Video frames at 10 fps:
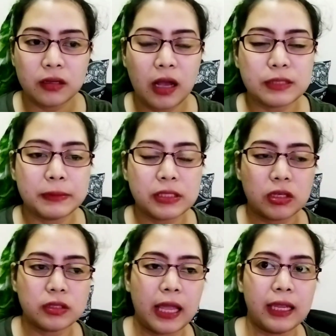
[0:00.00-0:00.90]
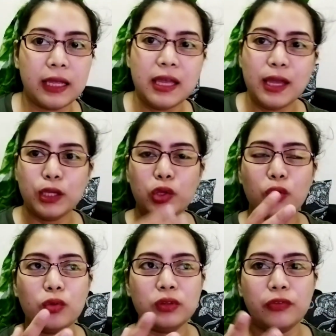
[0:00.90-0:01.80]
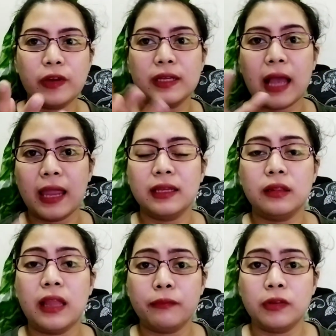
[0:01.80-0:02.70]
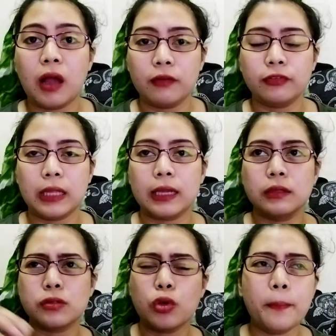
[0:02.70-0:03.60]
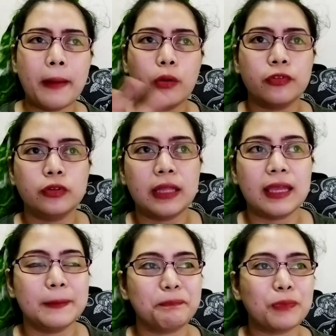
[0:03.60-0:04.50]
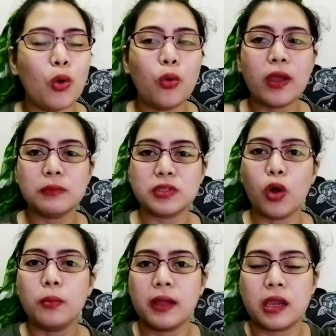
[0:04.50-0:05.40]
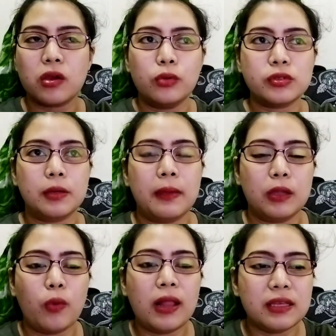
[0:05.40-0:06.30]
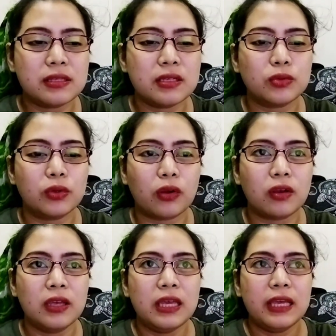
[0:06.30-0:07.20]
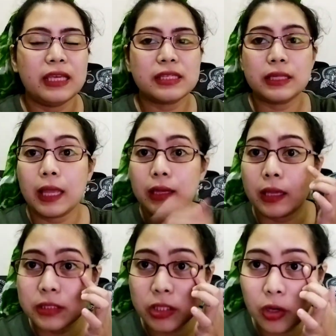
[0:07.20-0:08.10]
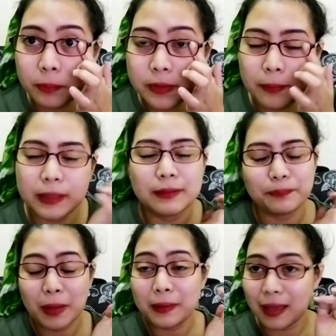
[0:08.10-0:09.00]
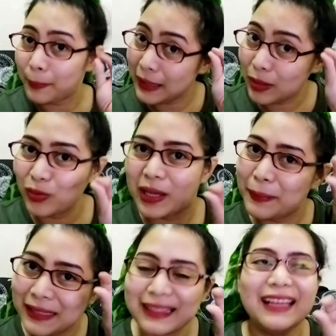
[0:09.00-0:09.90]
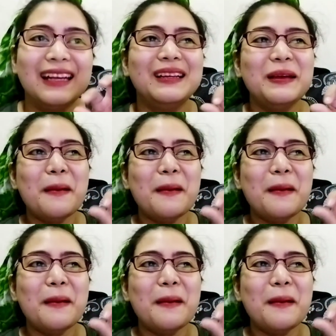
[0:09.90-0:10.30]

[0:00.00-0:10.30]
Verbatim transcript: gospel song like you know different kind of level of like so powerful like OMG all my hair goes up and while listening to her is it like I tear up a bit a bit, a bit only a bit